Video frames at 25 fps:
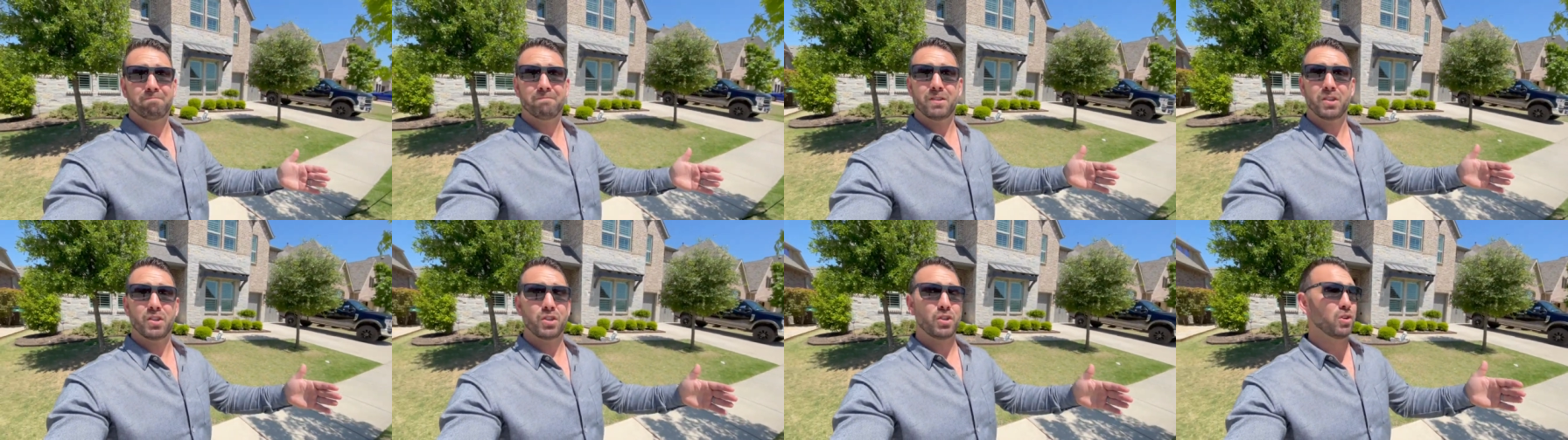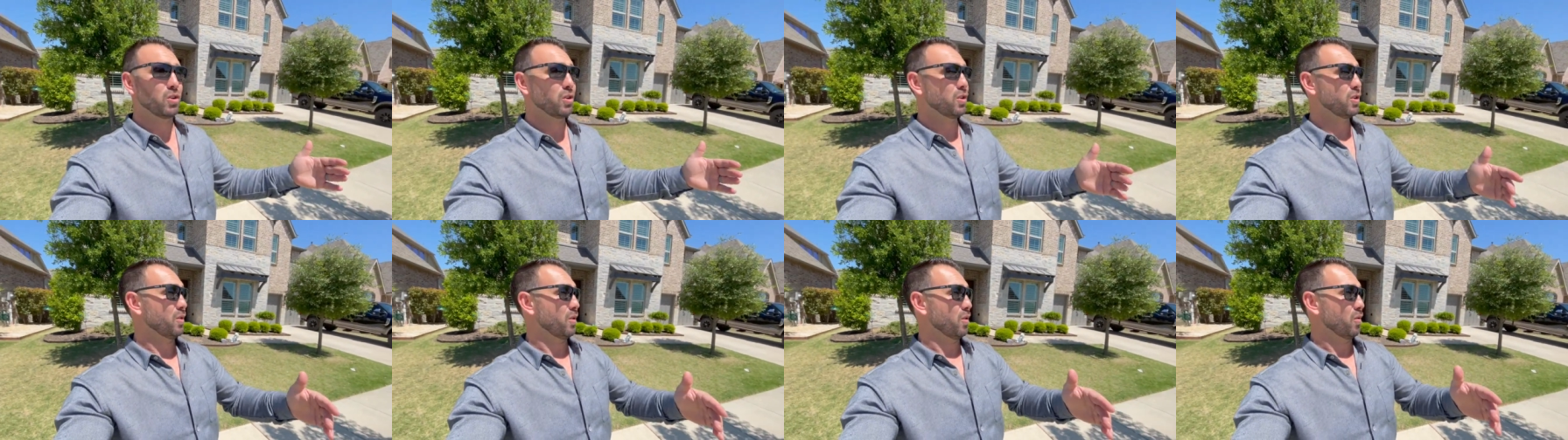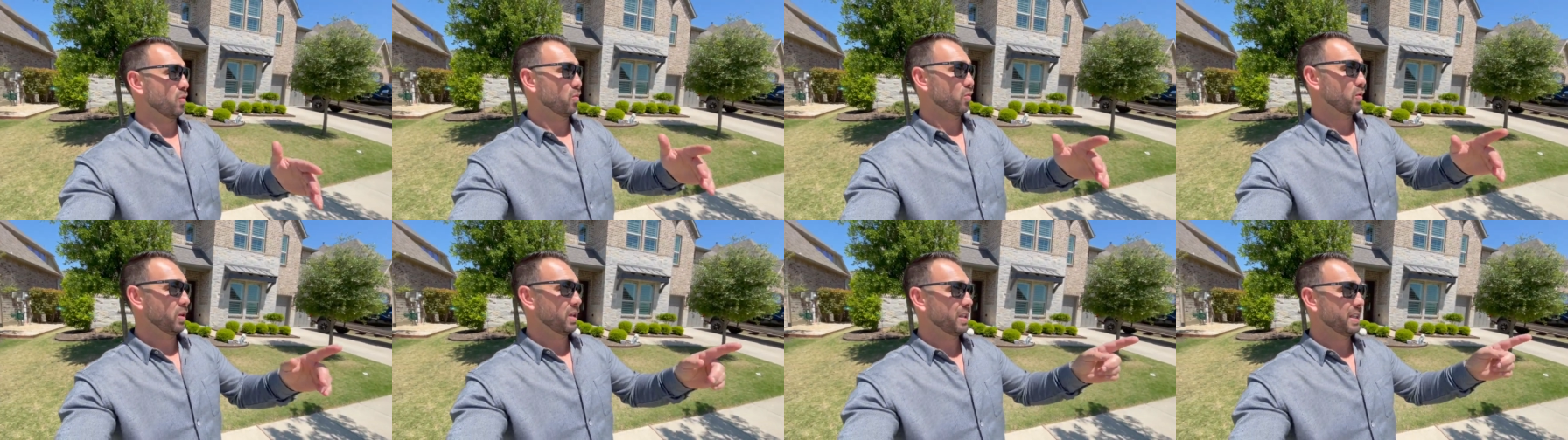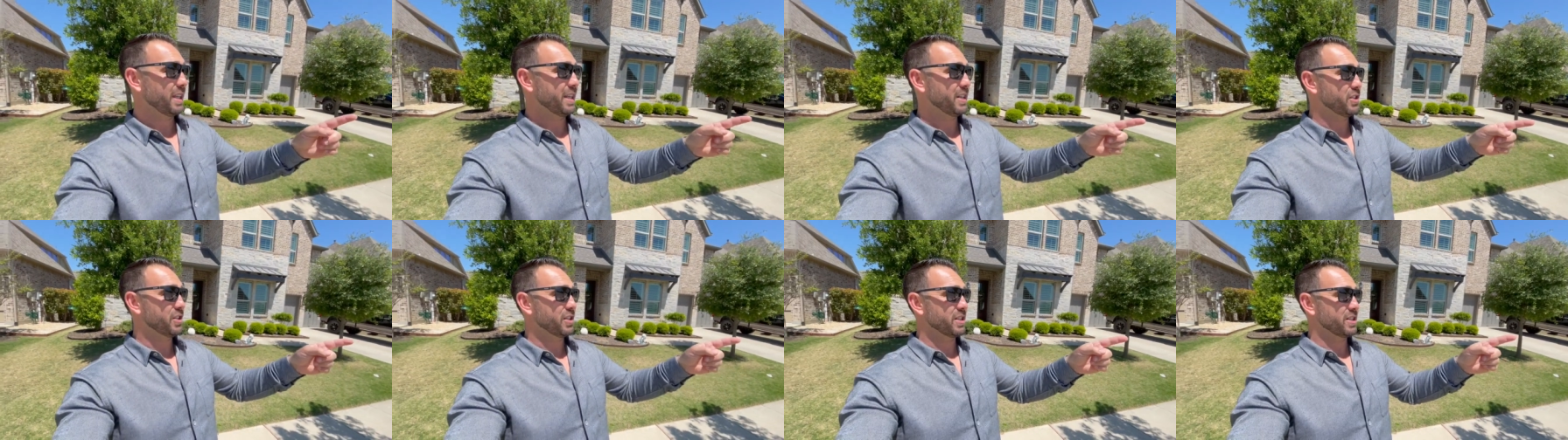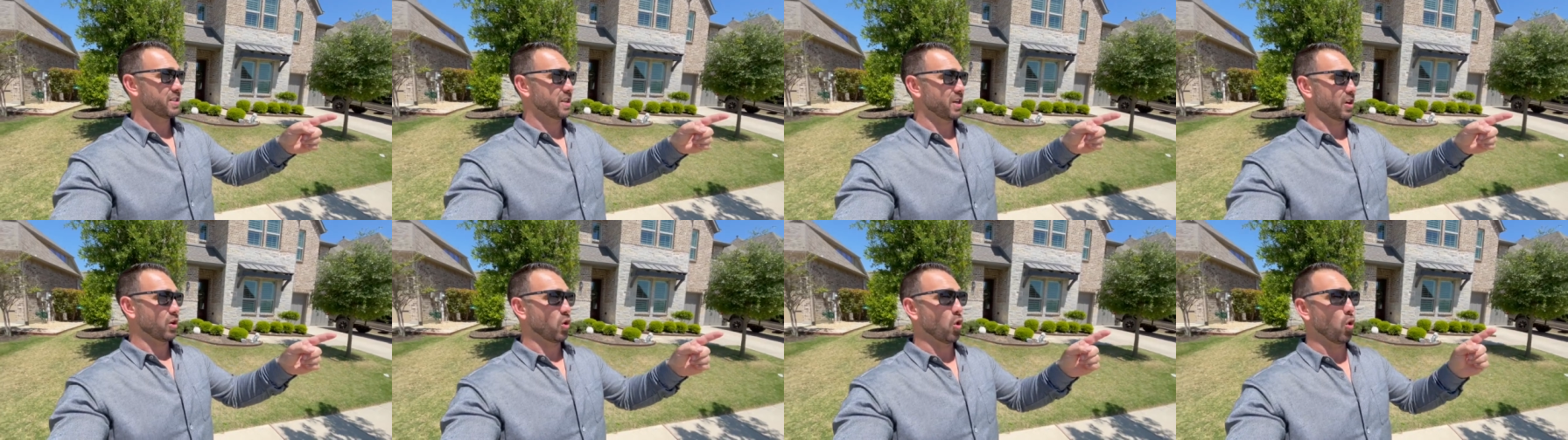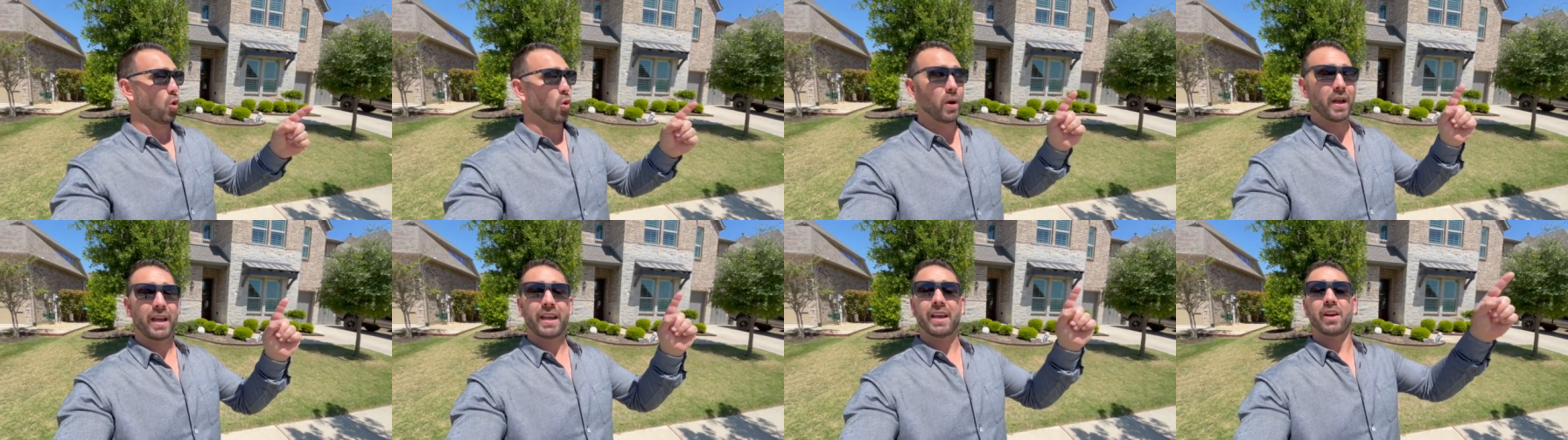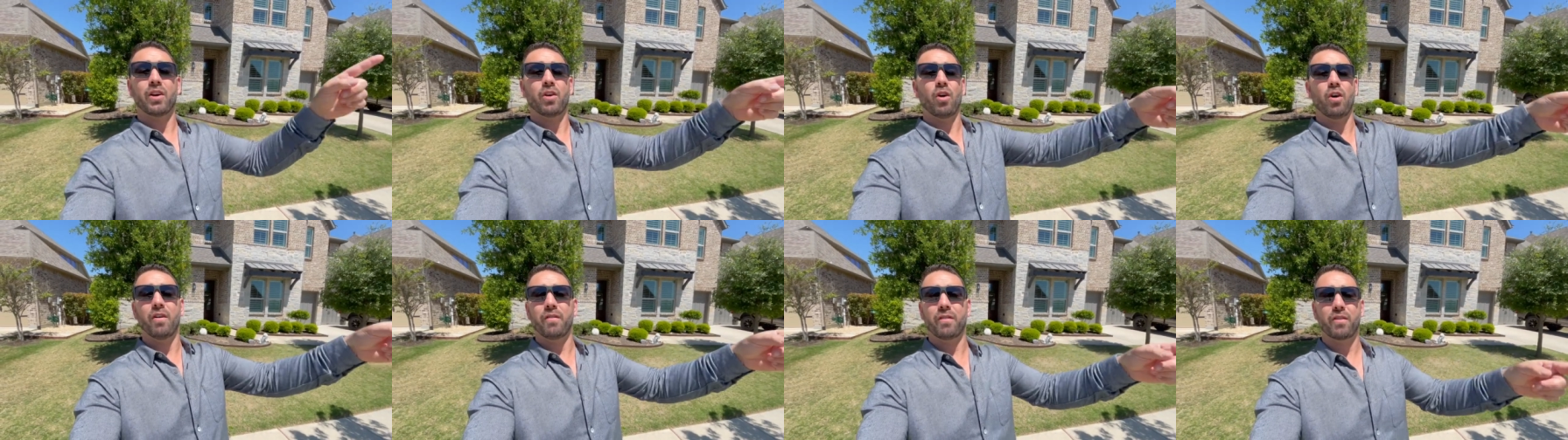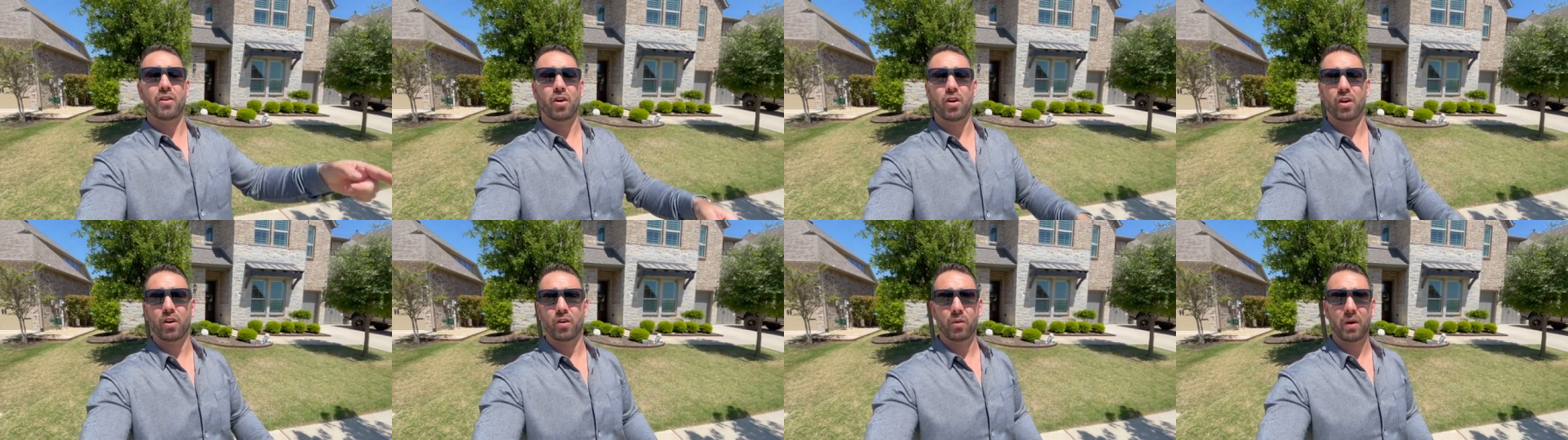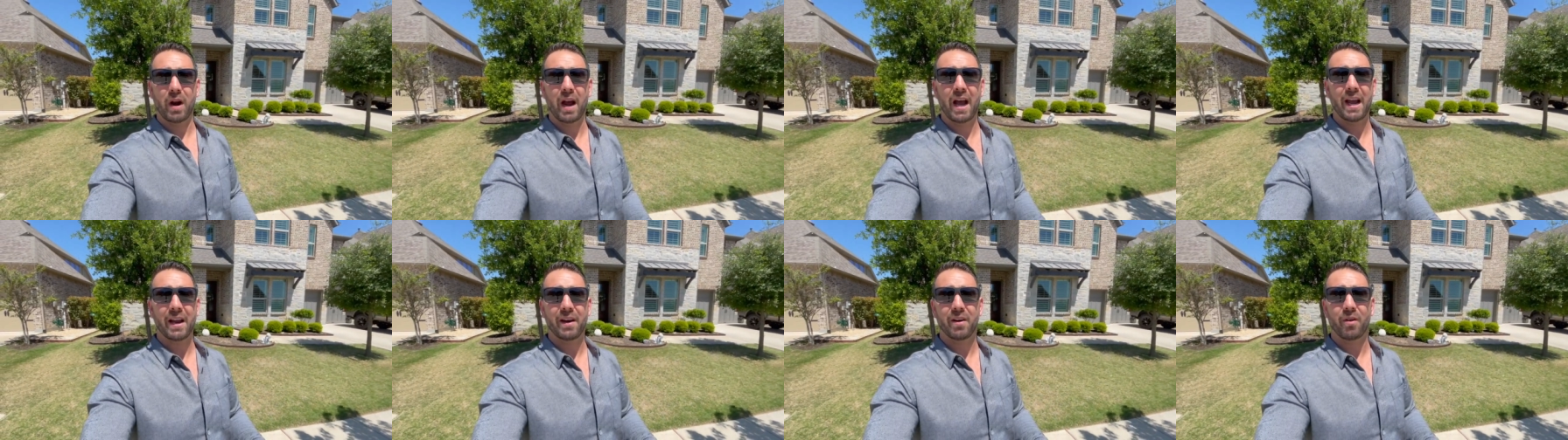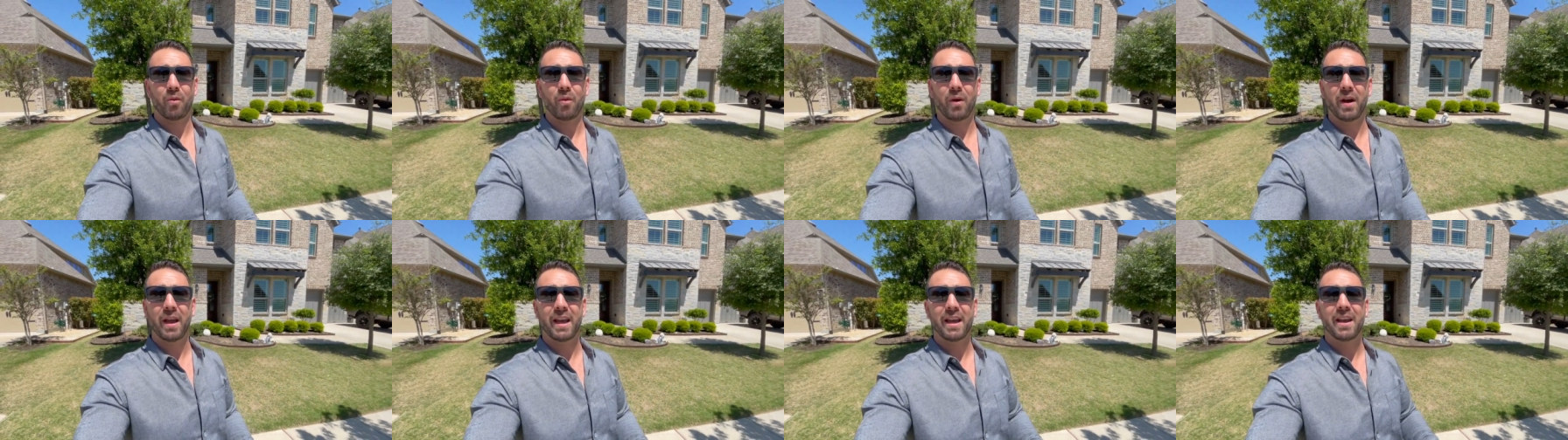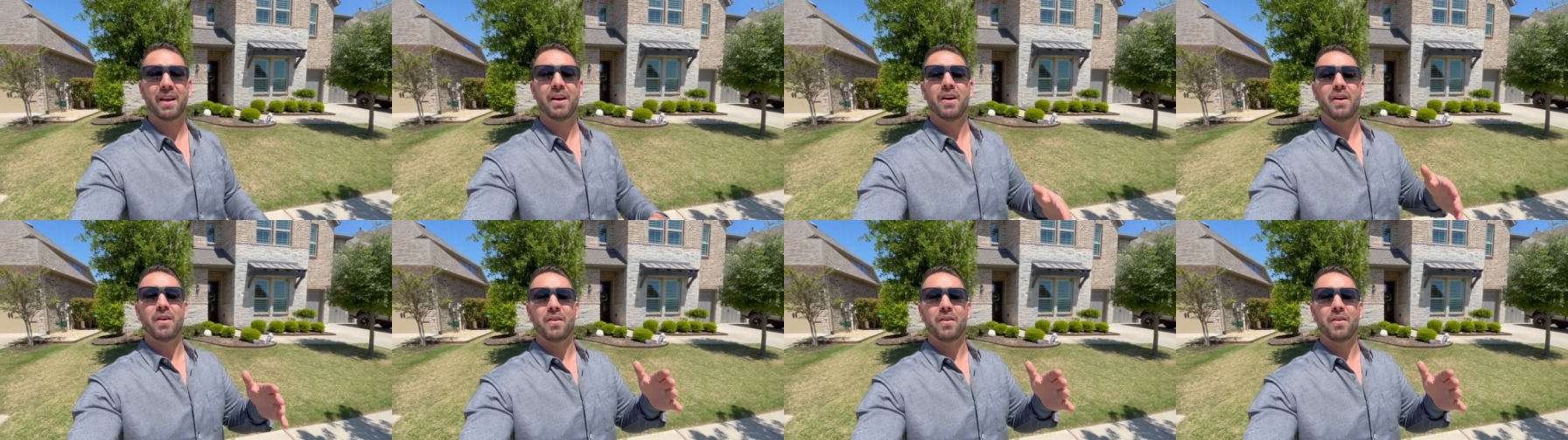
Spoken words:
you're really just a quick golf cart ride away